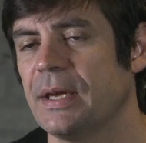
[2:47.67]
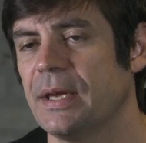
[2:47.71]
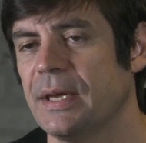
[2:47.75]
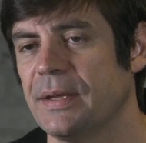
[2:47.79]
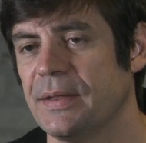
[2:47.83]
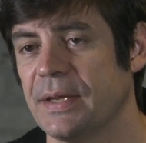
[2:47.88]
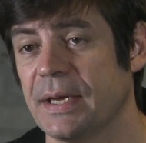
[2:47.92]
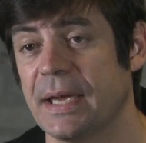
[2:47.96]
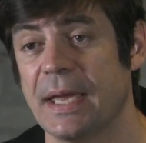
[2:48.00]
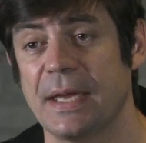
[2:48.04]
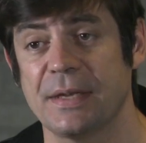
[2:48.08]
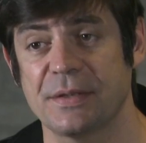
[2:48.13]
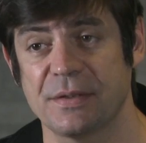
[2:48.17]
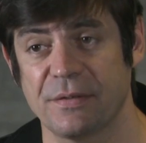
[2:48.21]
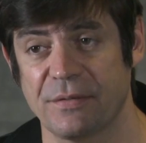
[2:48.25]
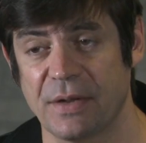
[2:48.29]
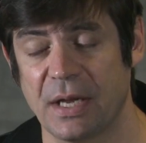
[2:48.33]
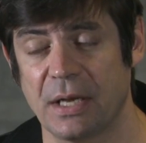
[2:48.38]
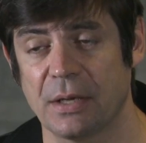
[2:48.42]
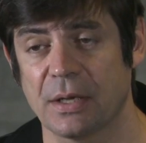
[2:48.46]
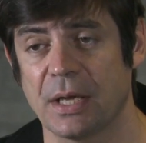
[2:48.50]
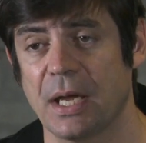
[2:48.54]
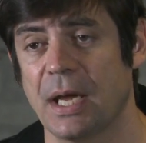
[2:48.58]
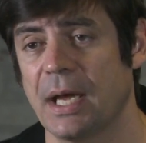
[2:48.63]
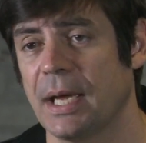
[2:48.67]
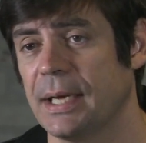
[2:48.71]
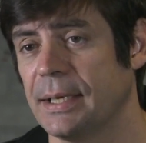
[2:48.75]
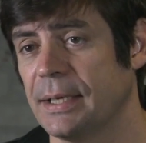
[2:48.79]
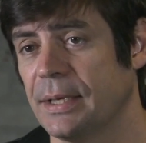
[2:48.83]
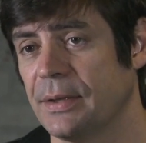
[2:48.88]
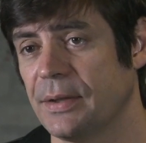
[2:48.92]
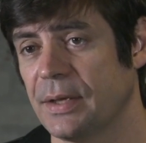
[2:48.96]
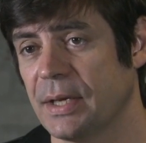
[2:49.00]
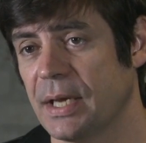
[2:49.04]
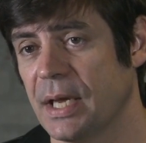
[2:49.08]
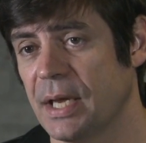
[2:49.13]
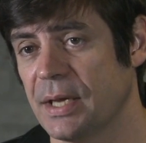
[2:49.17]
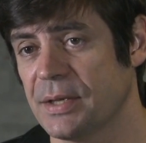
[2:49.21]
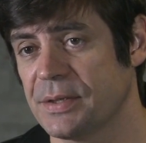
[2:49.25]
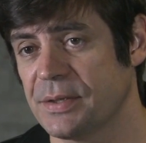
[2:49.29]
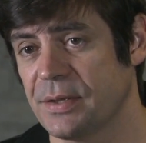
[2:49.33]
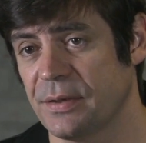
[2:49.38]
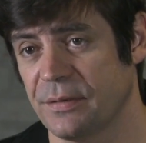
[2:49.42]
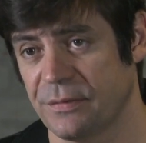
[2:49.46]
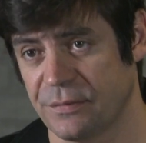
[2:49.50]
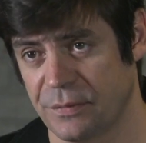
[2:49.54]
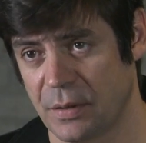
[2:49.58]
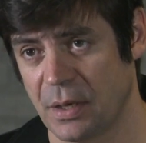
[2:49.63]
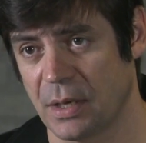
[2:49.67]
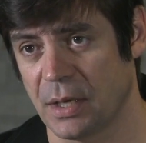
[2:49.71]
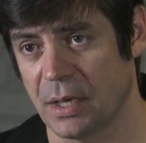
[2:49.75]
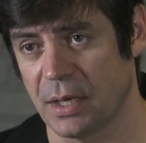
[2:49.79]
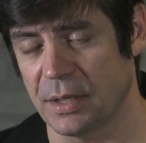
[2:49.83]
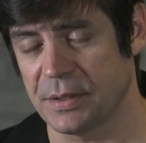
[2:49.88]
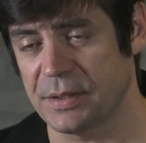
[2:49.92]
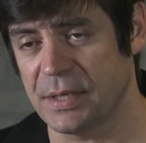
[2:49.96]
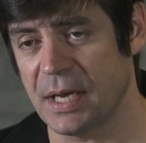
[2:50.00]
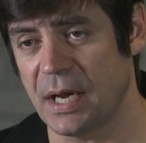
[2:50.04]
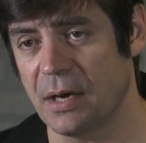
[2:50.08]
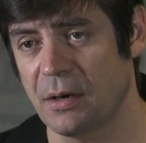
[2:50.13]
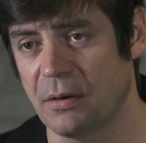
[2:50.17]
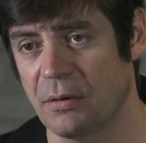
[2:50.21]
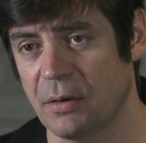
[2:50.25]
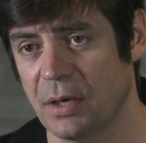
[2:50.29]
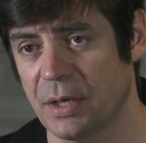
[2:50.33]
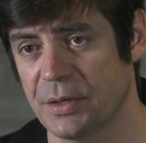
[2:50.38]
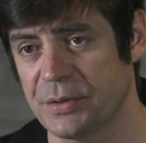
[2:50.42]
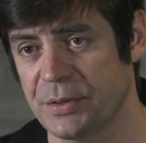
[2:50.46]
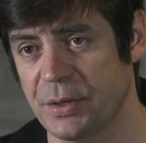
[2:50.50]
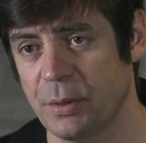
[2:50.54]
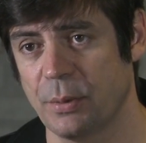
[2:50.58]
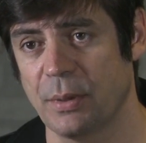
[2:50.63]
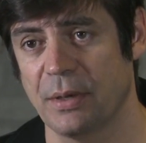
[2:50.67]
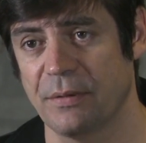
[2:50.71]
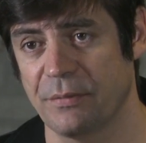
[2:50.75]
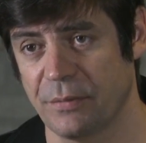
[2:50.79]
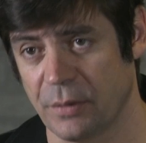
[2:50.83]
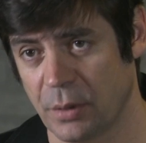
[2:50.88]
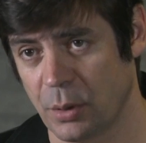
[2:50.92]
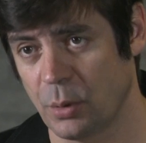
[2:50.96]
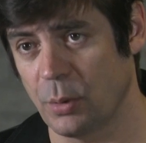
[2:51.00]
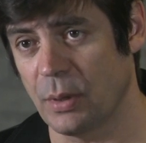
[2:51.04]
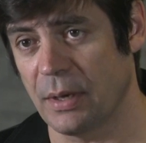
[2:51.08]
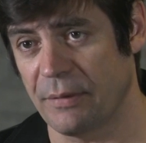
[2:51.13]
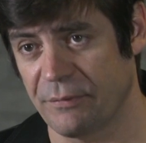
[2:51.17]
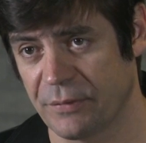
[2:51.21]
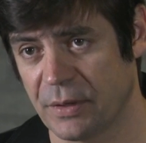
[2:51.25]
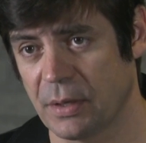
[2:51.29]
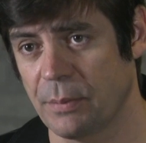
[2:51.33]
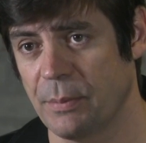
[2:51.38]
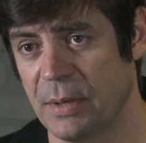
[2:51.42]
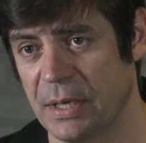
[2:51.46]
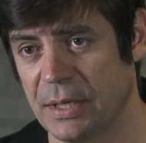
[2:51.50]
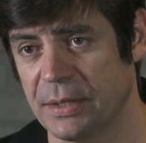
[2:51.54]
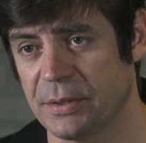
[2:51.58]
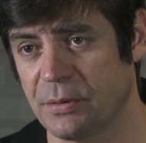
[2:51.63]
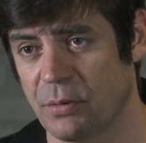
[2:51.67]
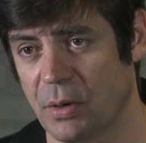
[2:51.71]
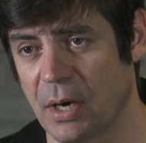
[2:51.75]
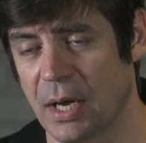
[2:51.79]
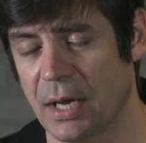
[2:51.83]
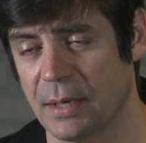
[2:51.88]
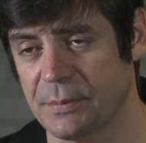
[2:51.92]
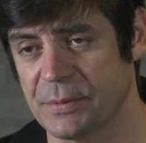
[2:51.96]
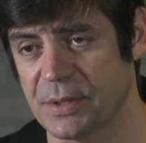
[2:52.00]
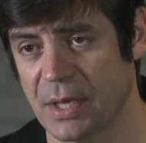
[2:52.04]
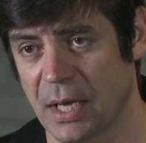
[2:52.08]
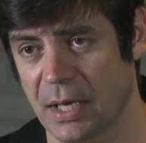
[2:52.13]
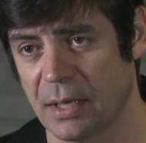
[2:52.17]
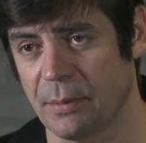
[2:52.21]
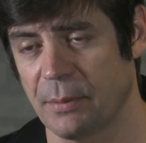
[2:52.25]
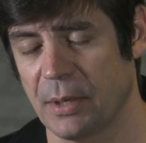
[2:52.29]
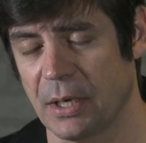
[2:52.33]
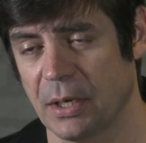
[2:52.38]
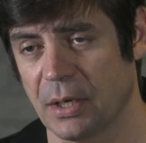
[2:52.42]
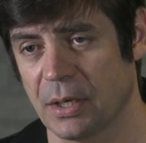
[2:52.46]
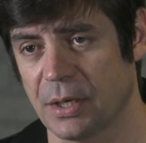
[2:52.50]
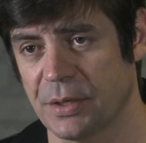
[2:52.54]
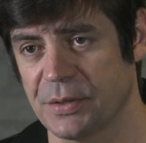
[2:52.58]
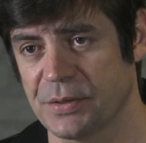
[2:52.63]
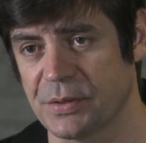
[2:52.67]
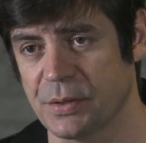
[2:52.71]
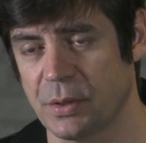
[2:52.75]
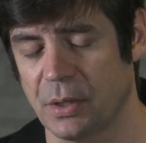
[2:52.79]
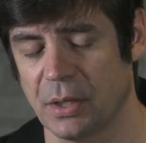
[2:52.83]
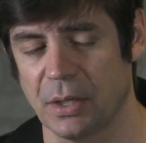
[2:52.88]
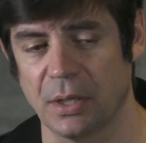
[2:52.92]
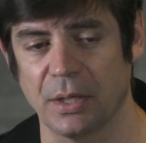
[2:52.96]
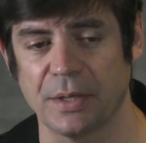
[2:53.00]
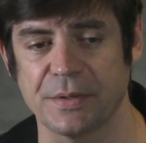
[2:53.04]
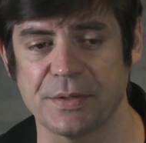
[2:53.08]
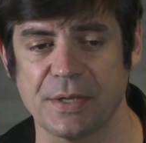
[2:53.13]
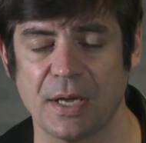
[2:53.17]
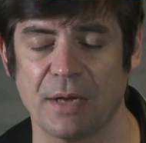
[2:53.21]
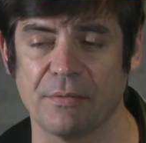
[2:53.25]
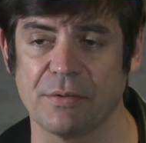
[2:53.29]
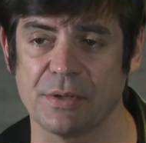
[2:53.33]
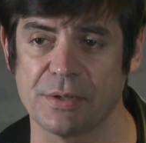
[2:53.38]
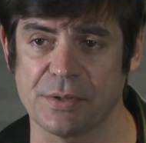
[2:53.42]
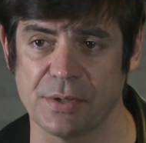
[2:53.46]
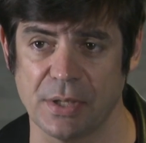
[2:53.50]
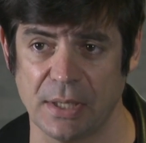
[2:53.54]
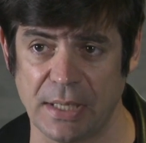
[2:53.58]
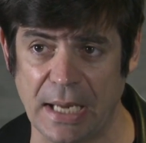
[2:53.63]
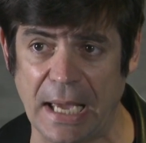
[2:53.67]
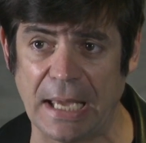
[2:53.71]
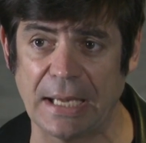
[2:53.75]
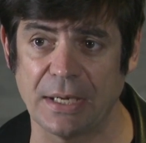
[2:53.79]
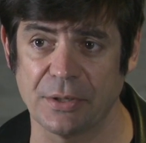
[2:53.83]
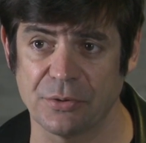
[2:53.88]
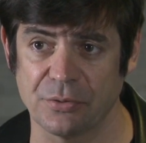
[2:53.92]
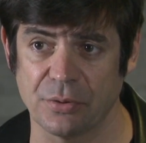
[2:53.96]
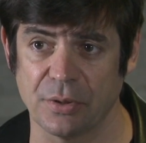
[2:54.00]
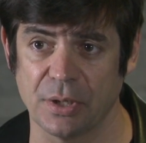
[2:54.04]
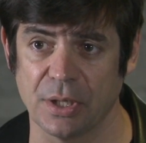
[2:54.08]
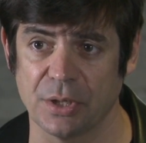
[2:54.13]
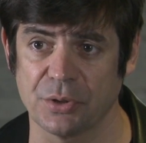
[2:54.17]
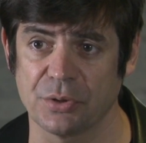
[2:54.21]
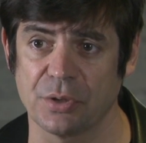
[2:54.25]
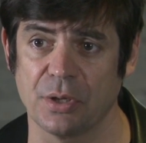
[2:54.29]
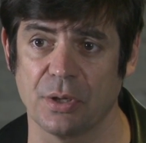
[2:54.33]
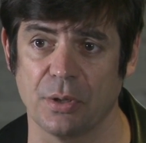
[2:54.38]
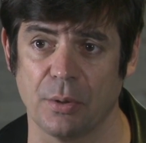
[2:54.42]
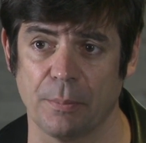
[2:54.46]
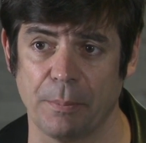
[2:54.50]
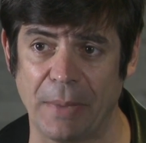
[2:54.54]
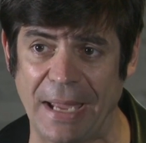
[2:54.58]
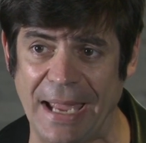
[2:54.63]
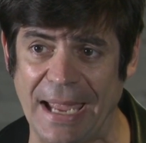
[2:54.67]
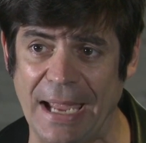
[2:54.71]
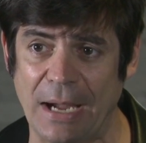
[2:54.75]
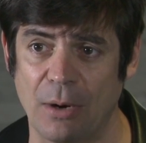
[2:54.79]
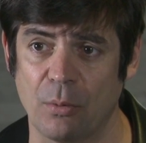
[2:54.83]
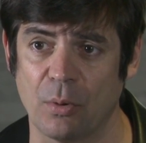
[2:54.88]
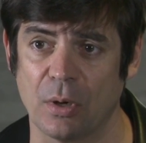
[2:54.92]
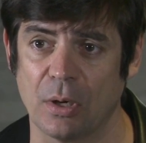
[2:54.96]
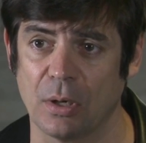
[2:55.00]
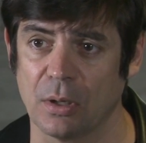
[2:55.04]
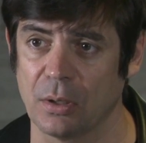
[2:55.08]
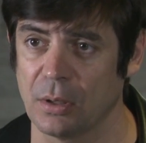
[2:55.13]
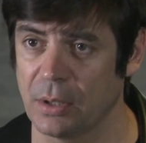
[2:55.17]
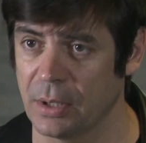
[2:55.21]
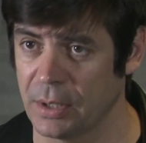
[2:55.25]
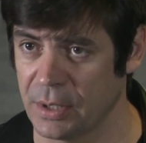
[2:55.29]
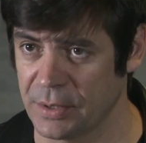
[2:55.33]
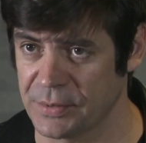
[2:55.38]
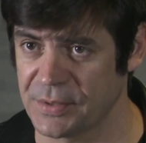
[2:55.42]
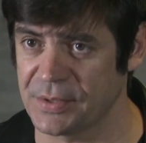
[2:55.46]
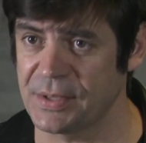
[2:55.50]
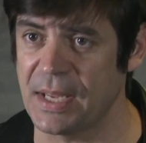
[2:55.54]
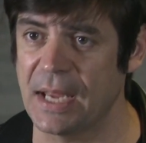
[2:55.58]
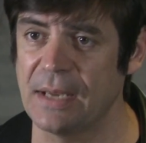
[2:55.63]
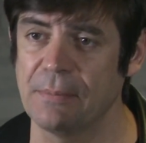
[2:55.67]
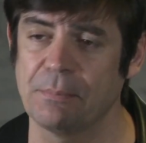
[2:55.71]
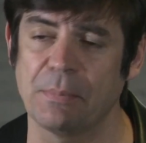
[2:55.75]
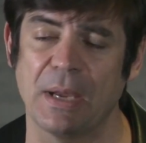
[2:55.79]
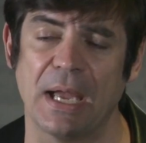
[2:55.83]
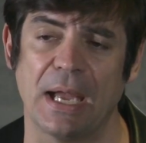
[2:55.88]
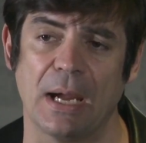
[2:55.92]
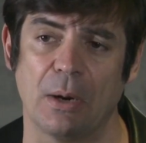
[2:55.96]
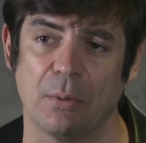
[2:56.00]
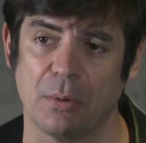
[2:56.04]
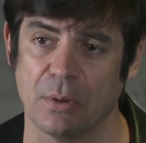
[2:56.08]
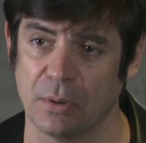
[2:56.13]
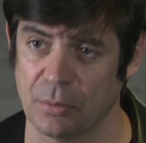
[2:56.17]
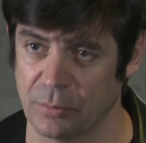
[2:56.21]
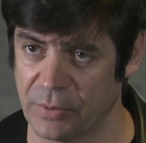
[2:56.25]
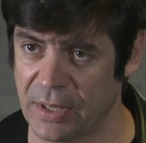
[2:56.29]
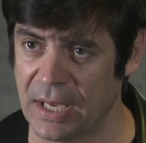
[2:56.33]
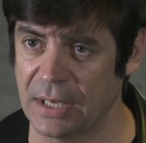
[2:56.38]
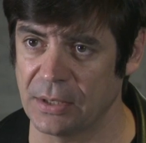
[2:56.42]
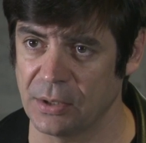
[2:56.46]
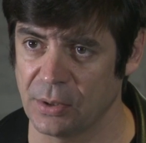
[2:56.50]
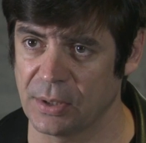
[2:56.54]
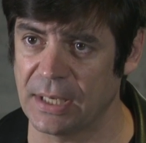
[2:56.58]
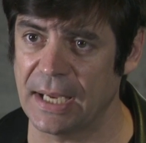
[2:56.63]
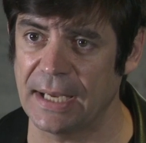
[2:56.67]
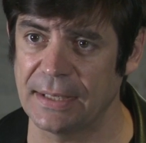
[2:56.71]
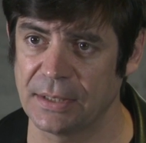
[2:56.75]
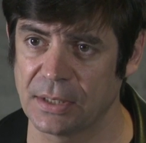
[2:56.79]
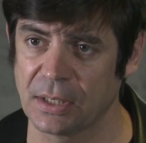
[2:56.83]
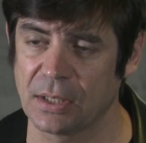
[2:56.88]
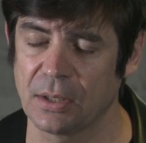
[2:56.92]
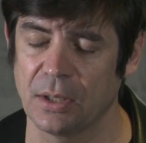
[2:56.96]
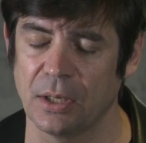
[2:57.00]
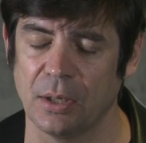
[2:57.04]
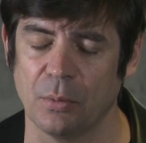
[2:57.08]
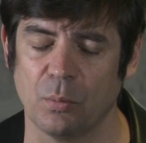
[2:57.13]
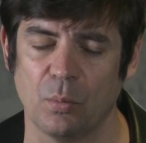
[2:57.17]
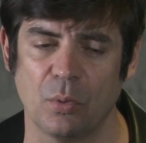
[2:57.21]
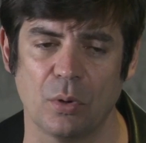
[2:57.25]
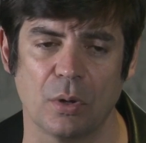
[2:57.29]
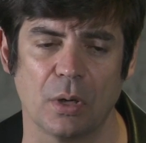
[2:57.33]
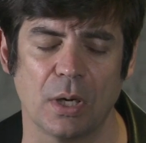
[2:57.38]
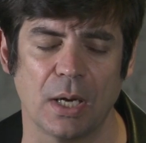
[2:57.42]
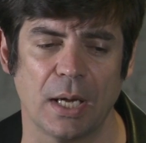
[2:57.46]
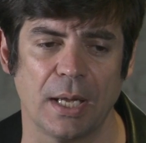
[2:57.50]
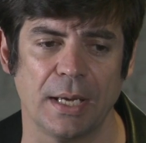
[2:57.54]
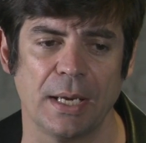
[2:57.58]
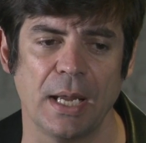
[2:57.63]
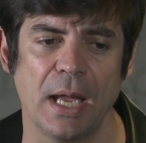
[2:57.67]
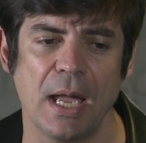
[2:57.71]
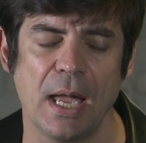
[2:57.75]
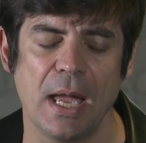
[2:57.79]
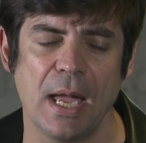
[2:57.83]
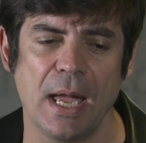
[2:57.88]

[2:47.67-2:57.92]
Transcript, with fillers: In the case of Al Qaeda, in the case of uh, terrorists who have who have committed crimes on American soil, it's obviously not a traditional power, uh, state power that you can declare war on.